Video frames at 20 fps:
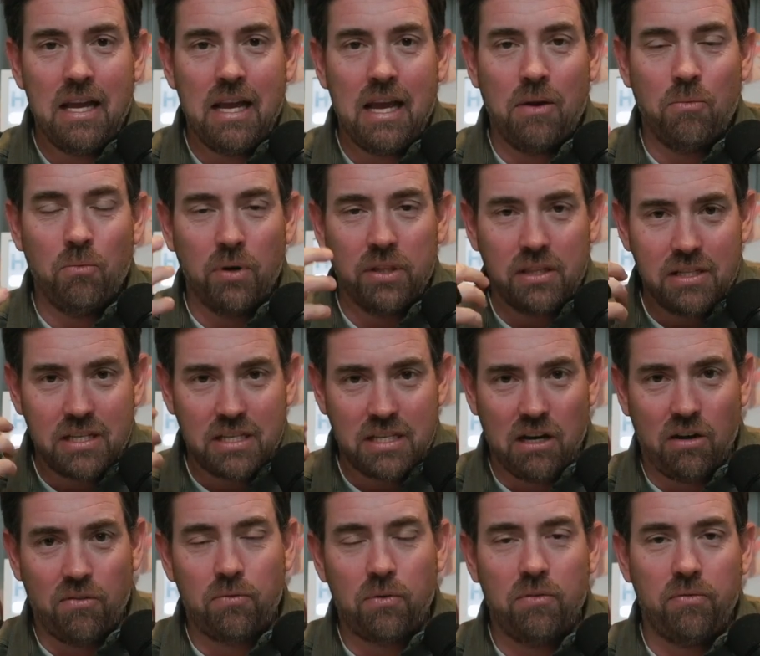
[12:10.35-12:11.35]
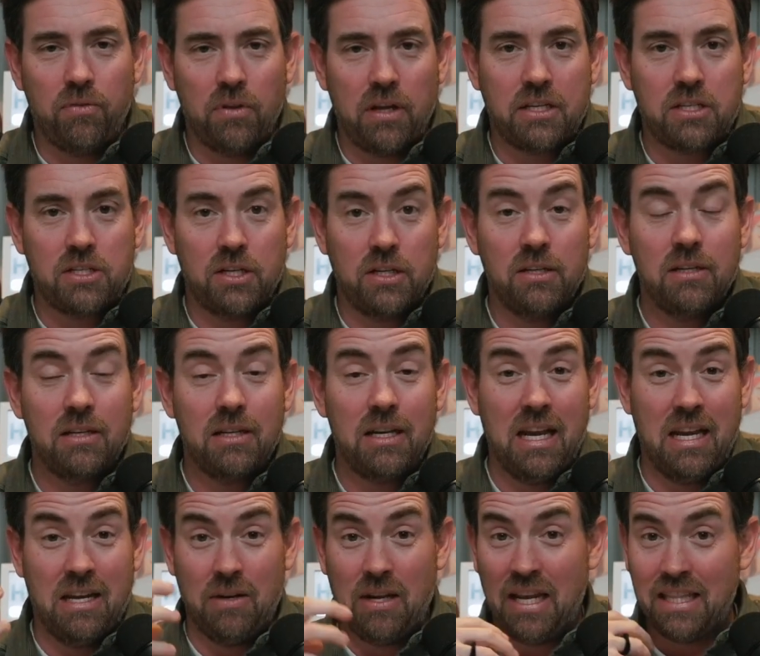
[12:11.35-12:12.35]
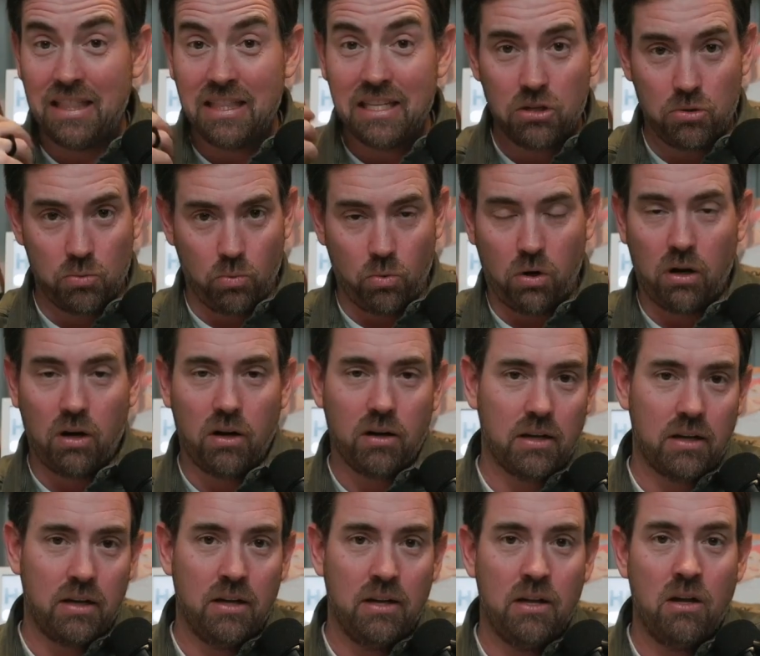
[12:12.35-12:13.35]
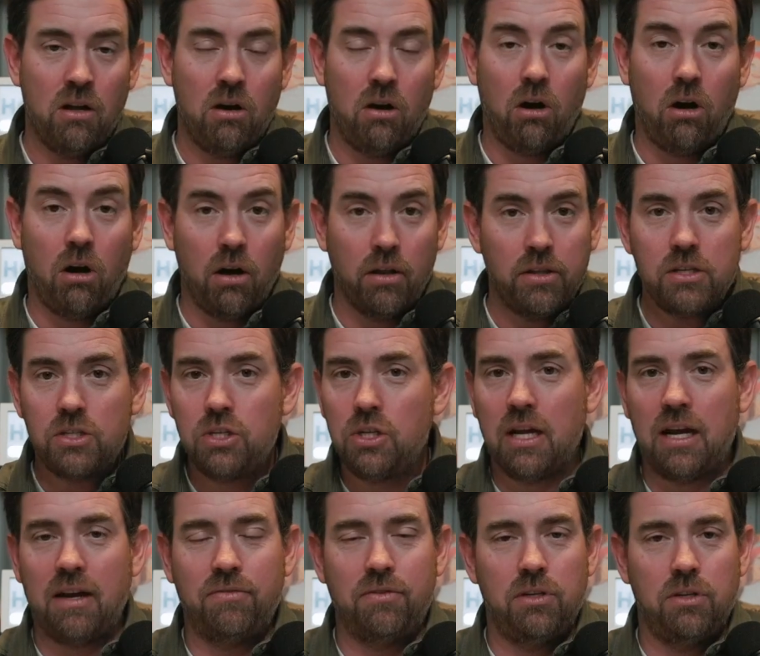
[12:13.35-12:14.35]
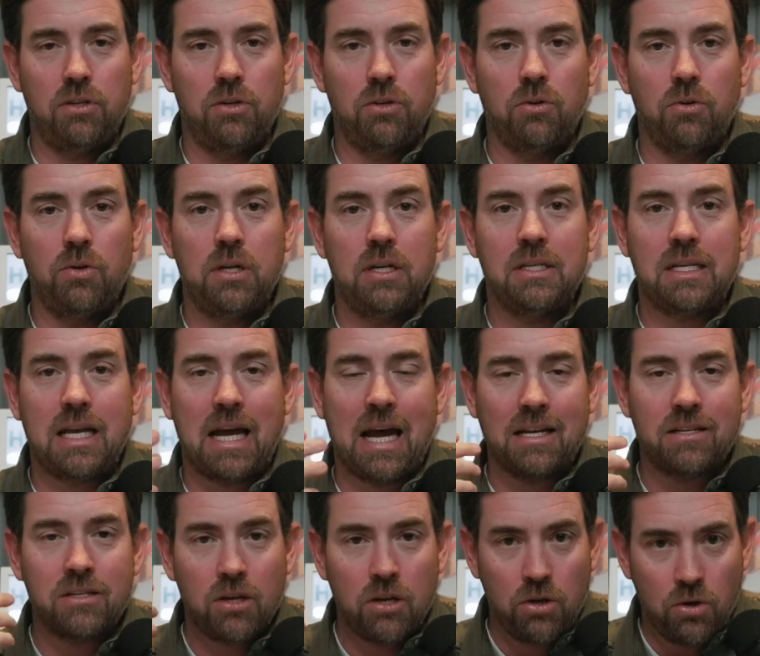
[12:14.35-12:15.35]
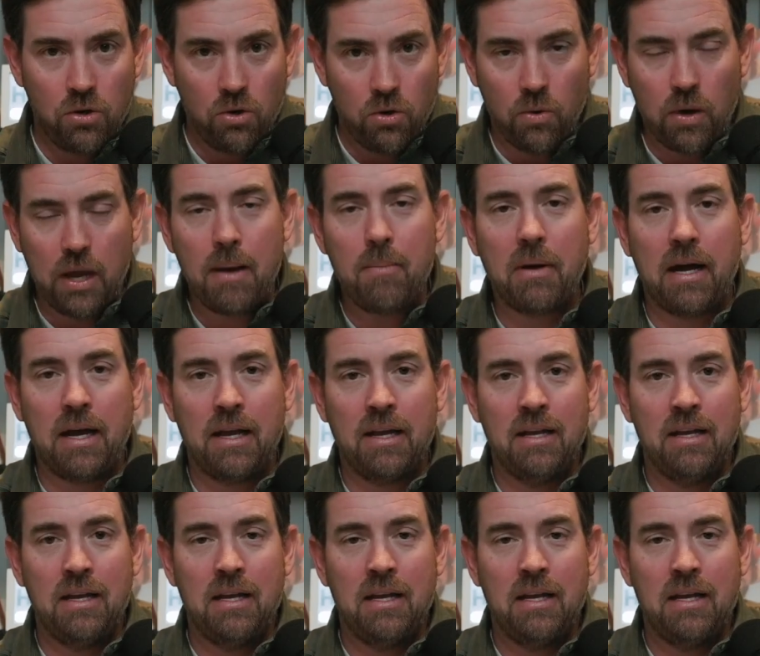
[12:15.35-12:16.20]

And with the self-reflection and in this walk, all that you have to do is ask, who am I?